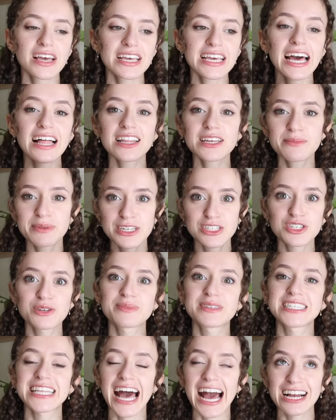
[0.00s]
Kelly Bishop
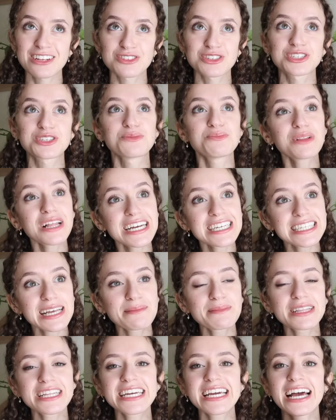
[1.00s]
is the actress who plays
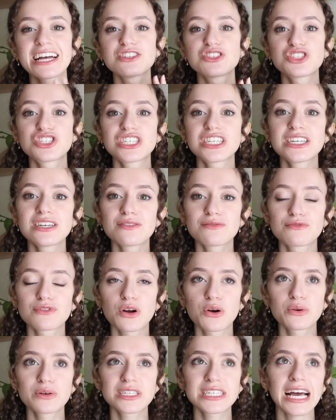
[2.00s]
Emily, and she
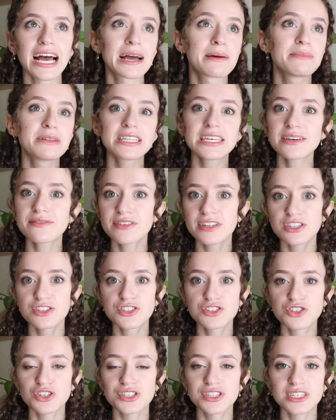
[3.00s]
wrote, I believe
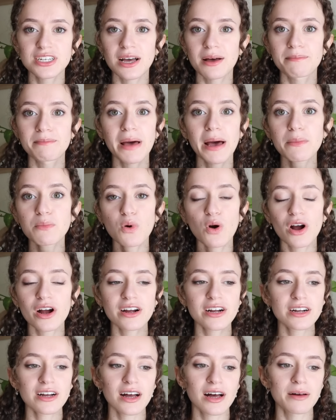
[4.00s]
it's just a
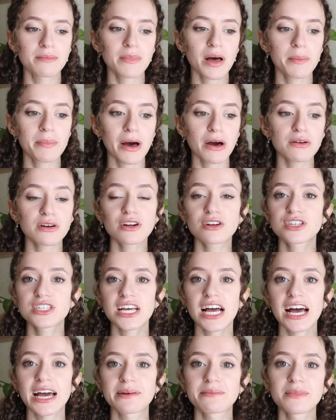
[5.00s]
memoir about her
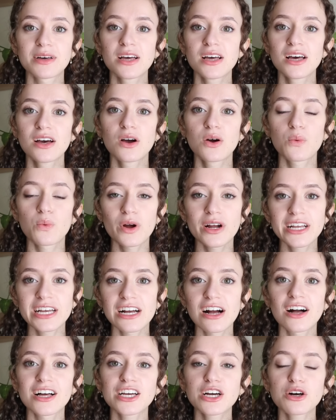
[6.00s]
time
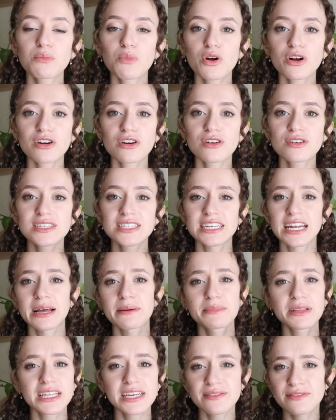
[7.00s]
working on Gilmore Girls, and I
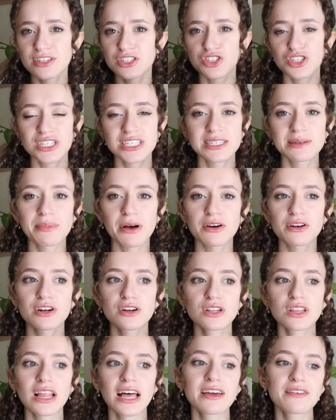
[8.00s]
believe it's just about
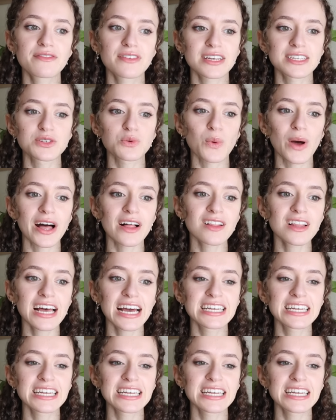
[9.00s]
her life as well.